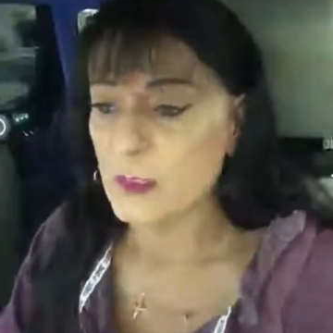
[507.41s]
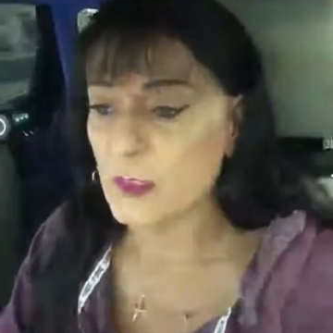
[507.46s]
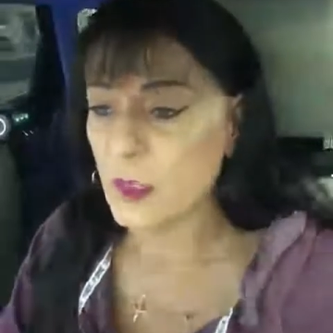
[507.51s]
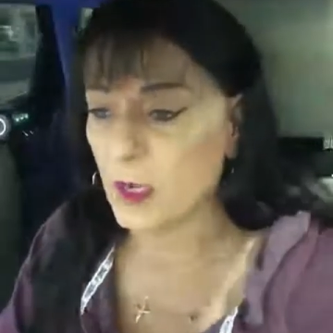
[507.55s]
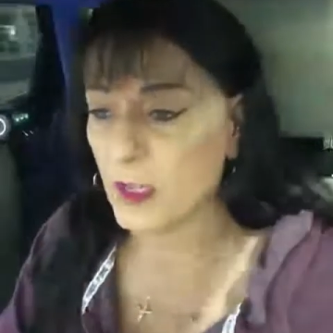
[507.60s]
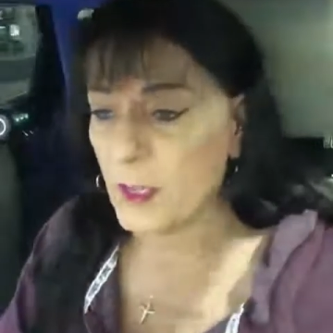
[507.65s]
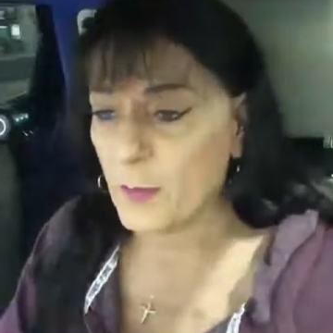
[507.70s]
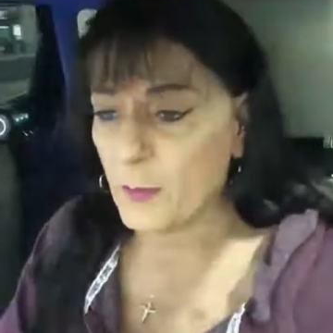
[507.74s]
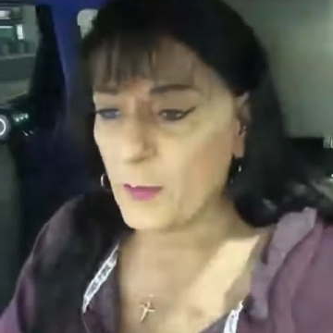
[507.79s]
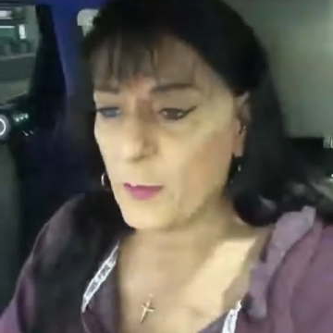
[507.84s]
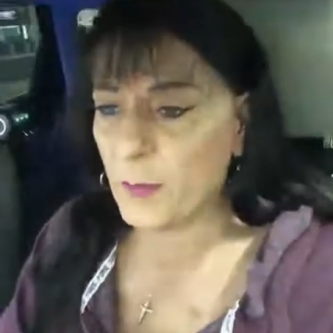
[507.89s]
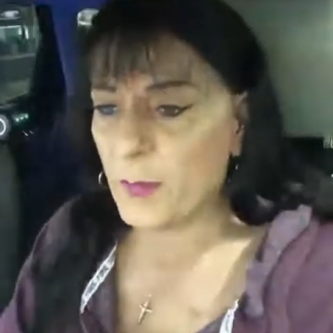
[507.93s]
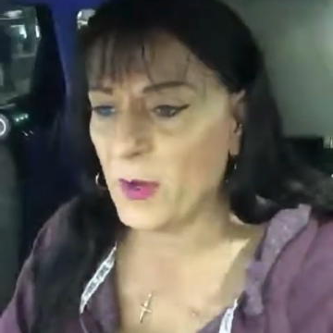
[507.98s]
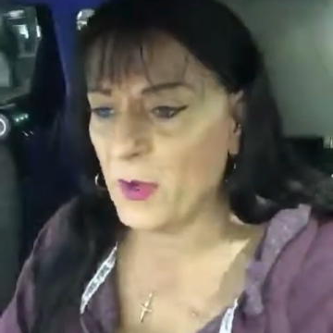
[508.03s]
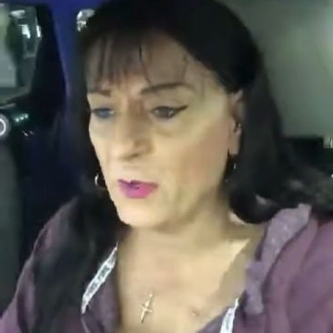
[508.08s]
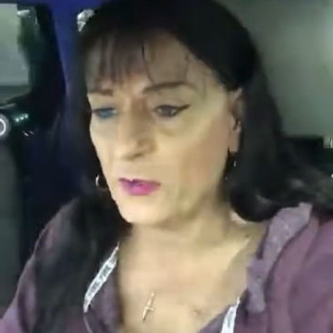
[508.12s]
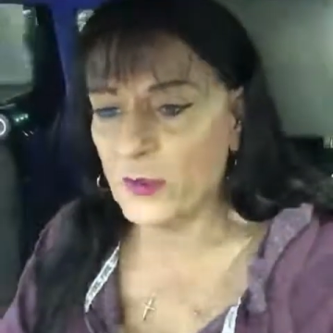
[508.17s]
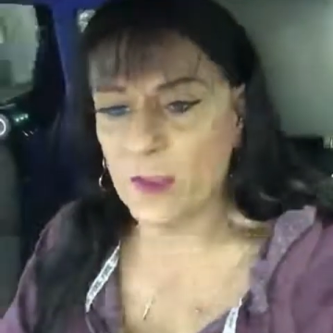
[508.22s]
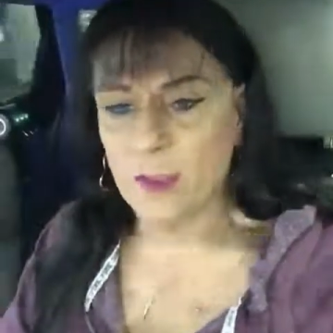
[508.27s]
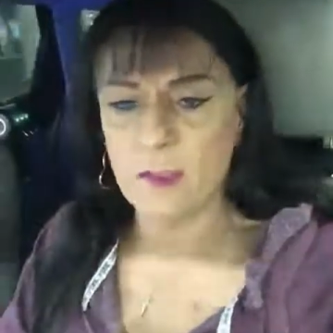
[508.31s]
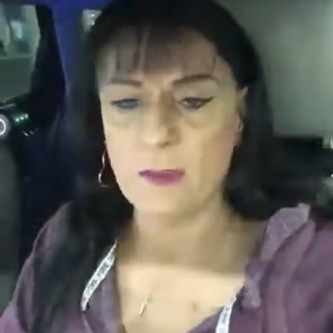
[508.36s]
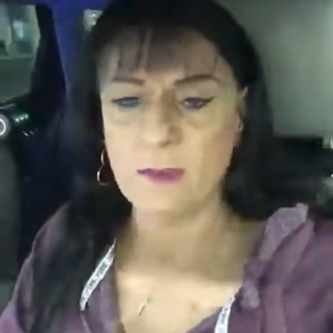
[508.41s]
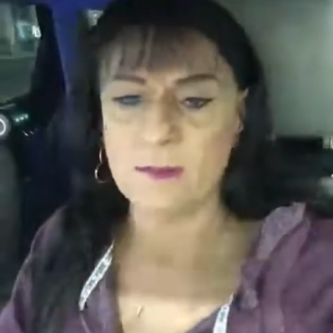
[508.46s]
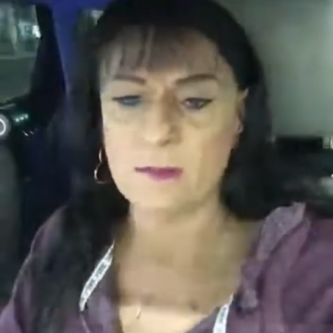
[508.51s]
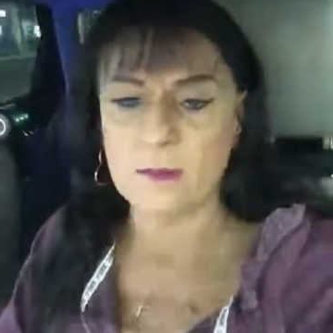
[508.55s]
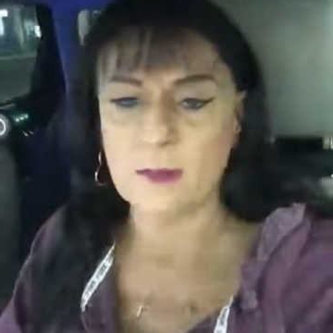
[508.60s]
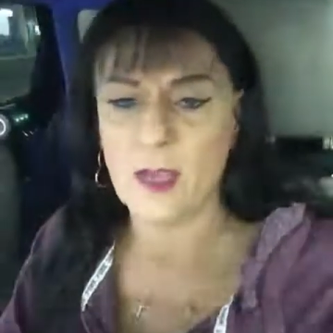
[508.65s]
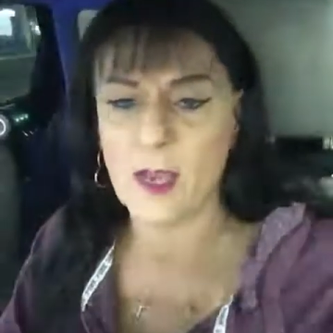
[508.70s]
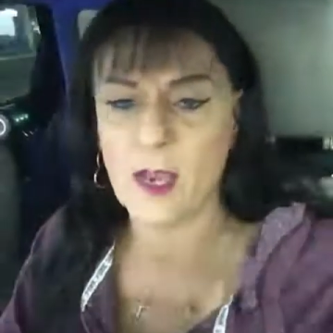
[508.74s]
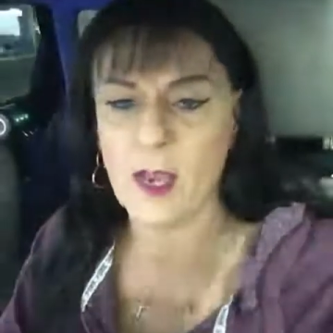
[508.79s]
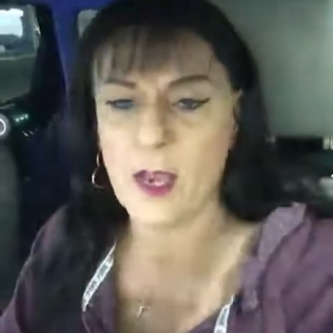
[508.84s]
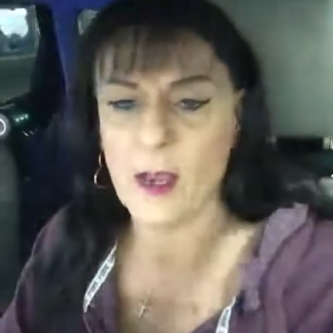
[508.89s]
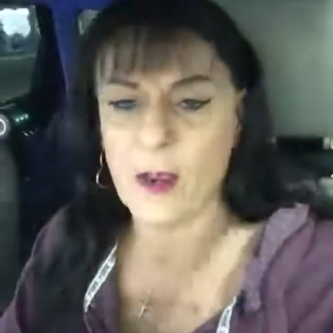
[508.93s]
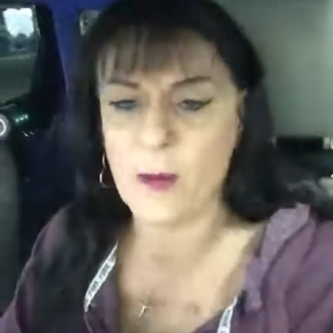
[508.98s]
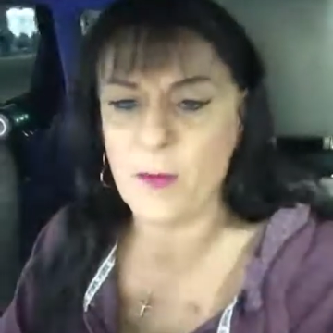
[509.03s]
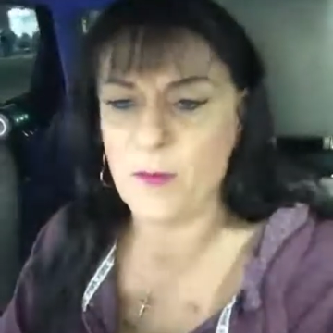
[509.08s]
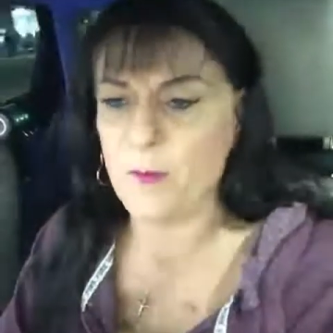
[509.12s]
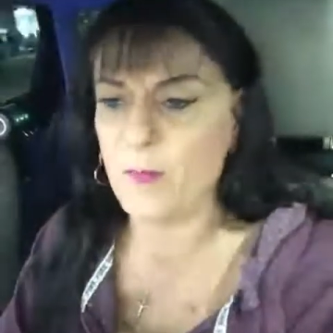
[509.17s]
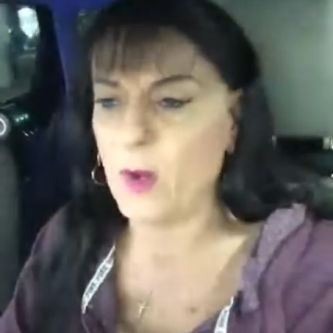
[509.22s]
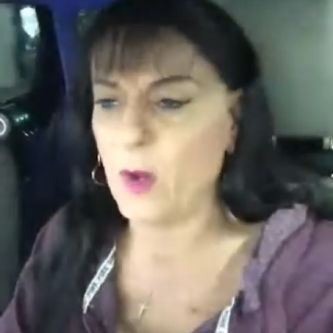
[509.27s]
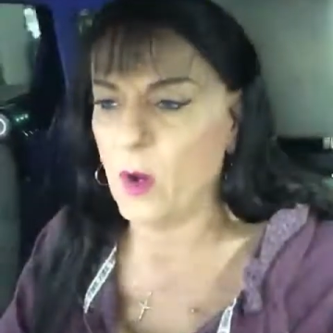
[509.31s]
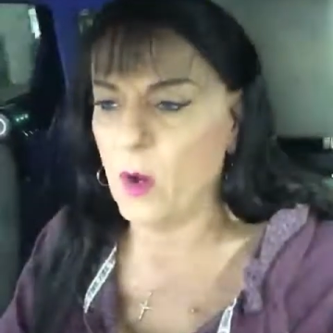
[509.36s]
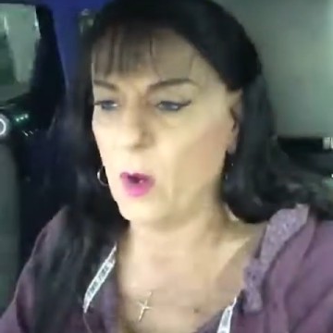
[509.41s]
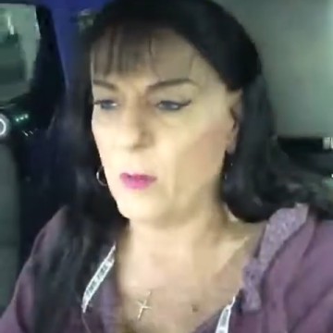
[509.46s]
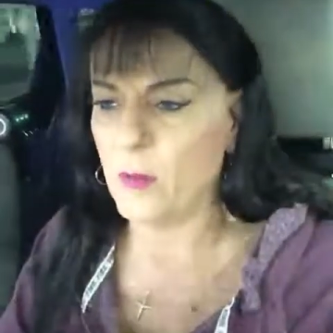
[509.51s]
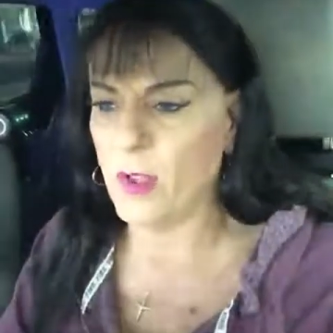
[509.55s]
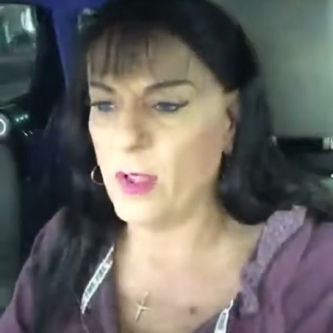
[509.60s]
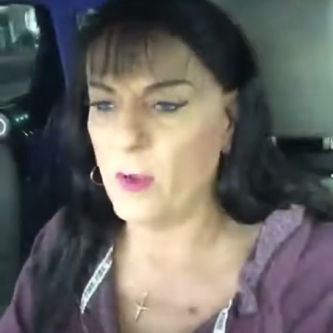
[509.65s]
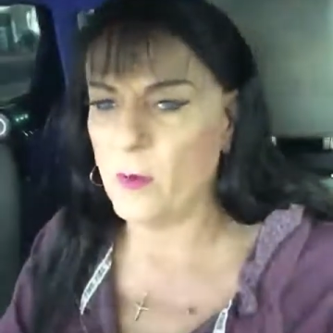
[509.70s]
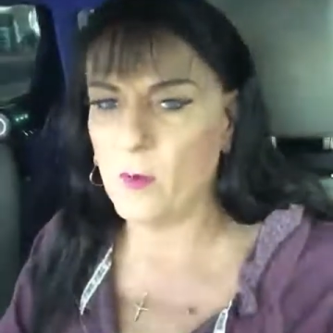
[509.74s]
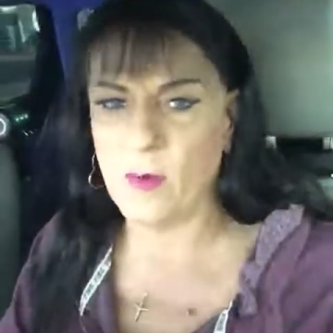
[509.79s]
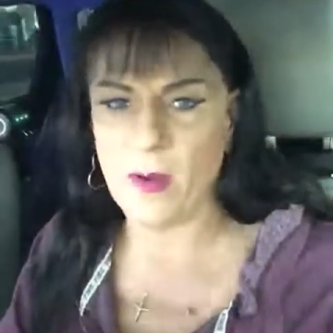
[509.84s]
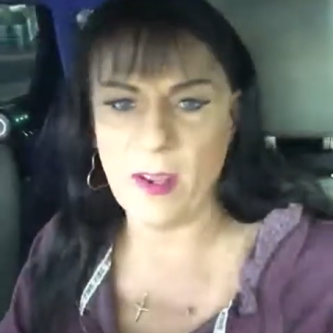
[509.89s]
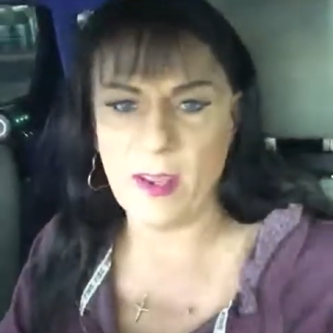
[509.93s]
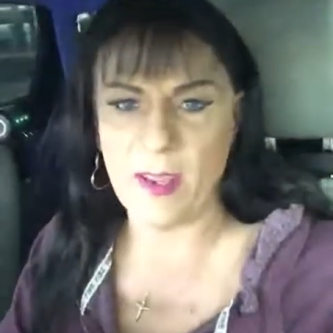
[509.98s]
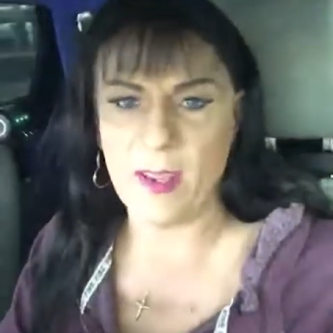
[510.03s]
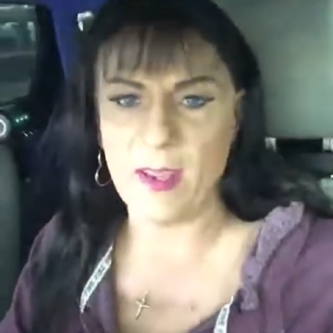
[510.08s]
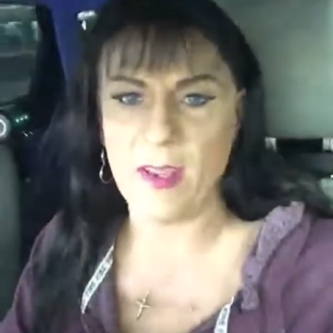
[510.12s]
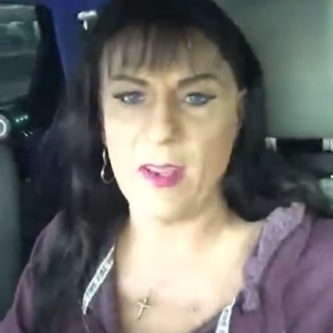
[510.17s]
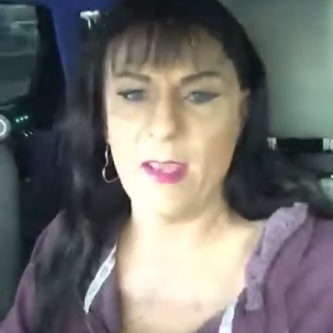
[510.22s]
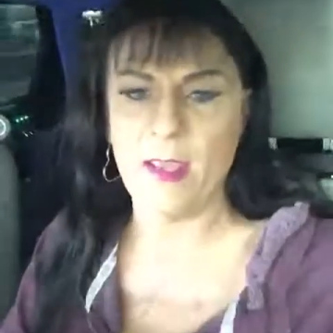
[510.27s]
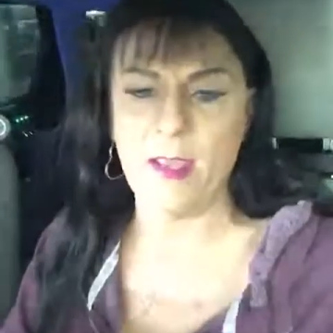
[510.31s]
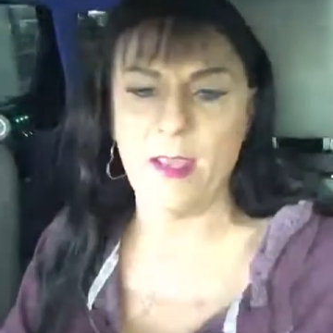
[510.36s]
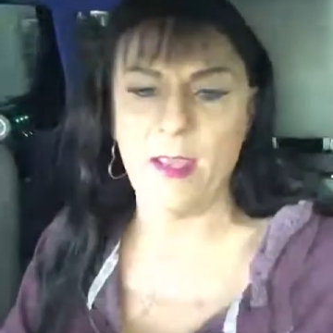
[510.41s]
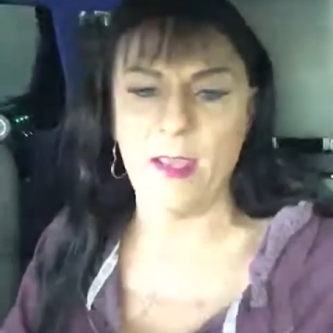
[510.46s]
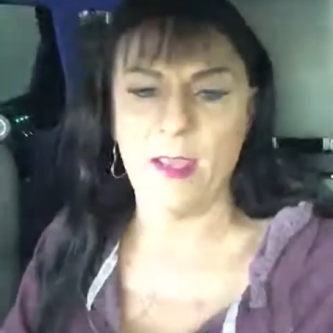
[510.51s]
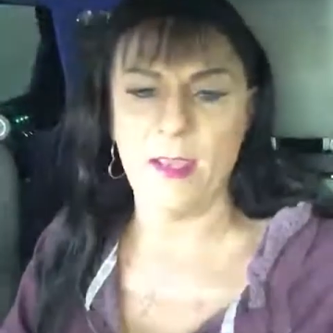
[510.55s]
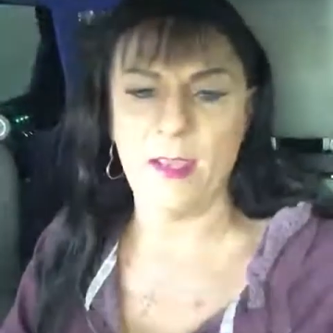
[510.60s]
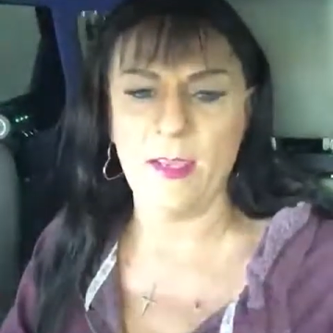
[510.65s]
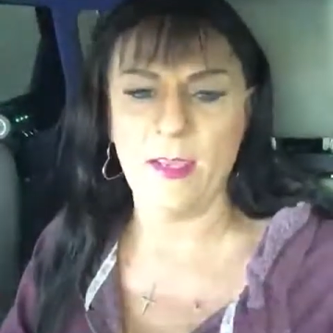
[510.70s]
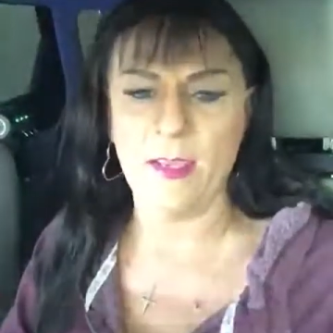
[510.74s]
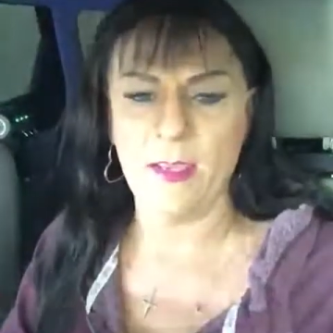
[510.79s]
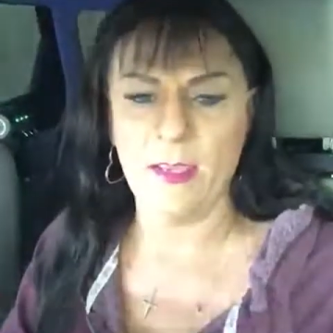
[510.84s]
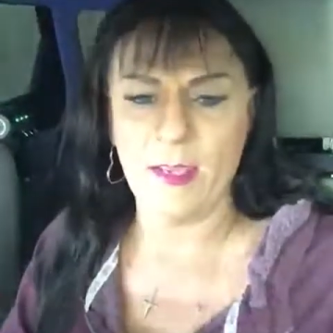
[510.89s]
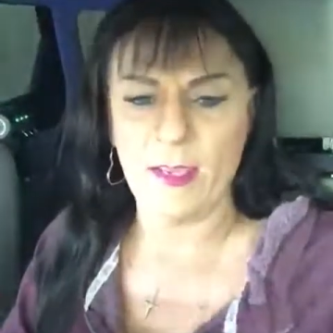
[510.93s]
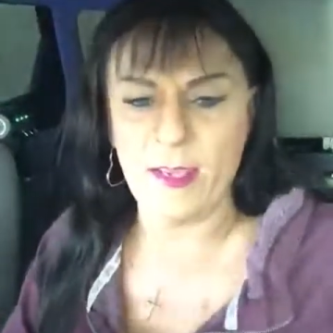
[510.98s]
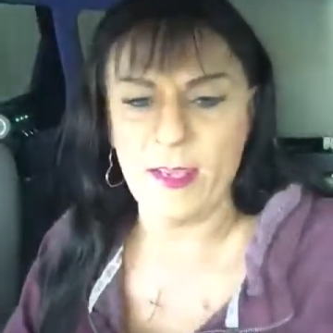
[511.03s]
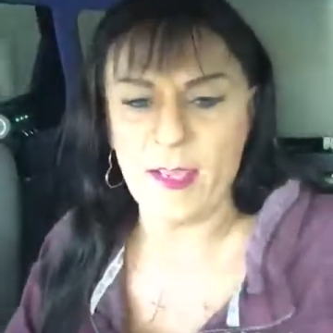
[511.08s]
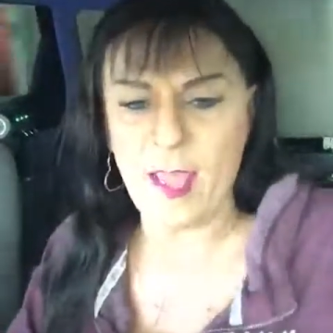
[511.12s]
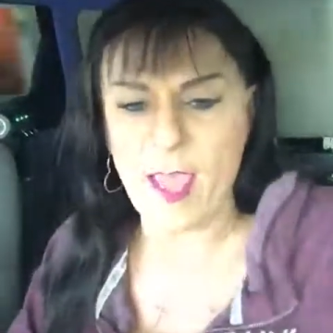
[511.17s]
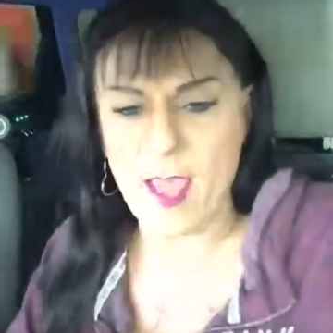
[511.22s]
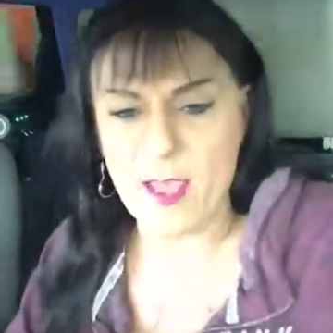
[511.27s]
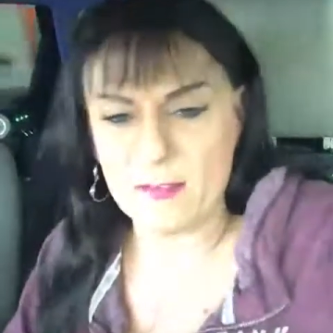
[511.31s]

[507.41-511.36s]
So I'll keep you posted. On my way